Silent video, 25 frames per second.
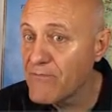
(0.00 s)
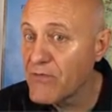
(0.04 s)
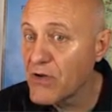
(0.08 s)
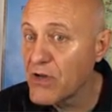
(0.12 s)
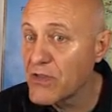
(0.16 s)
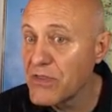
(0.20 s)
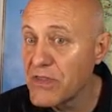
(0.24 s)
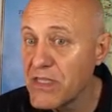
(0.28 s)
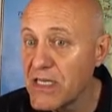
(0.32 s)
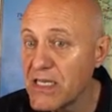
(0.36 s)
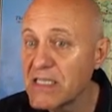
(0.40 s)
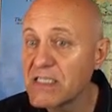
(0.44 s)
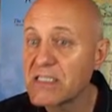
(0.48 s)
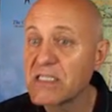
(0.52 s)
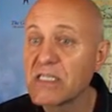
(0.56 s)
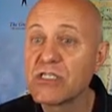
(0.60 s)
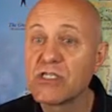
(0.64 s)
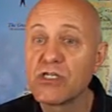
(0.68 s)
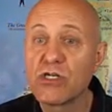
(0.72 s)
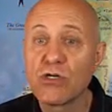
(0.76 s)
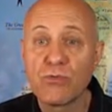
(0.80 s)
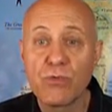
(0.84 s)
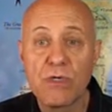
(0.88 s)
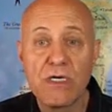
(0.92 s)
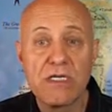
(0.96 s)
for this is
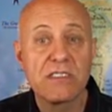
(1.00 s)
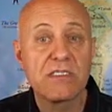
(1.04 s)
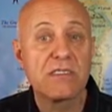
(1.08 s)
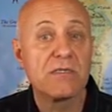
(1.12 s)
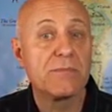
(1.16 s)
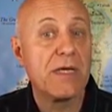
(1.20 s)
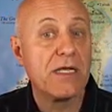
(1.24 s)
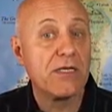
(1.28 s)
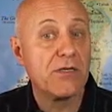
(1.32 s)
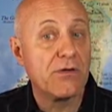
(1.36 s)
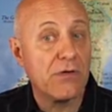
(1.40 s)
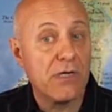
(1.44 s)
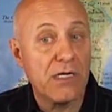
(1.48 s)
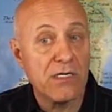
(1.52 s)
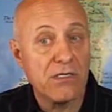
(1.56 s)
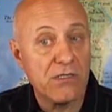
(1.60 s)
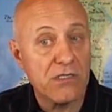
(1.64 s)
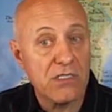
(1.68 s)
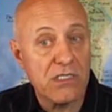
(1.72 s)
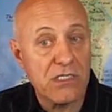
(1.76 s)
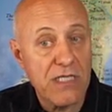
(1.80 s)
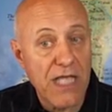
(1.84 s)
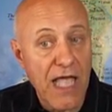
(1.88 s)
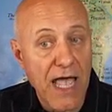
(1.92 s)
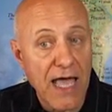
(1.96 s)
your wisdom and your
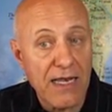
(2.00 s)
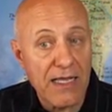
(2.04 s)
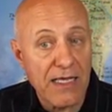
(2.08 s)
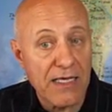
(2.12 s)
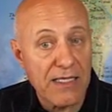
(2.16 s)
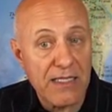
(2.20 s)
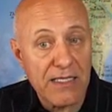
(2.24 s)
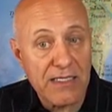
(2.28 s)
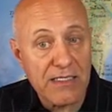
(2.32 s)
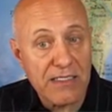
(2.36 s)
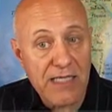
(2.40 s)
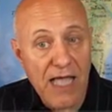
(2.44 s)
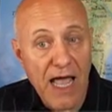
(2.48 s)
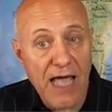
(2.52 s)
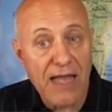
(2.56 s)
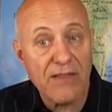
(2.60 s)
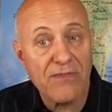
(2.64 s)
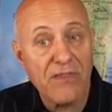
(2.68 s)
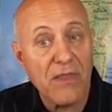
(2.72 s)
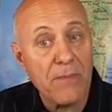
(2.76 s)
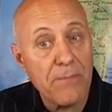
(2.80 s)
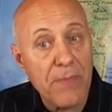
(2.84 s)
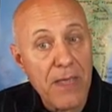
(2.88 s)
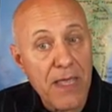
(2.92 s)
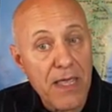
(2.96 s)
understanding in the sight
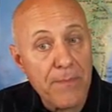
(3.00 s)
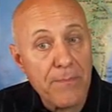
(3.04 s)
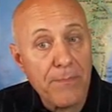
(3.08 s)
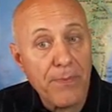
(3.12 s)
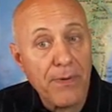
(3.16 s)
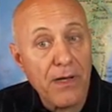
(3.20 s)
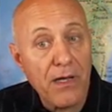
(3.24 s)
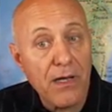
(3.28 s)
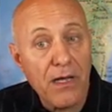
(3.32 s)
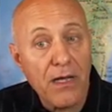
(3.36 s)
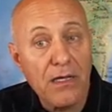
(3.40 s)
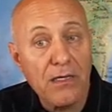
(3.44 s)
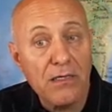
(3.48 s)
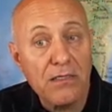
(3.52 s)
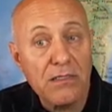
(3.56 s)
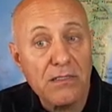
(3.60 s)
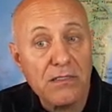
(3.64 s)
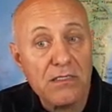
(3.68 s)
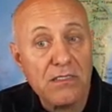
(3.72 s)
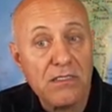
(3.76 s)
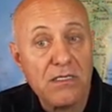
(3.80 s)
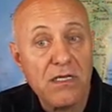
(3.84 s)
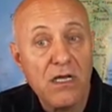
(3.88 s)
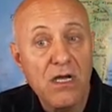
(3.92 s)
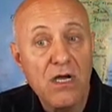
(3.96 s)
of the
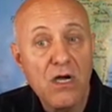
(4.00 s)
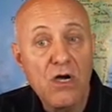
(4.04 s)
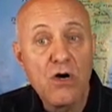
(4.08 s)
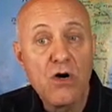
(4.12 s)
peoples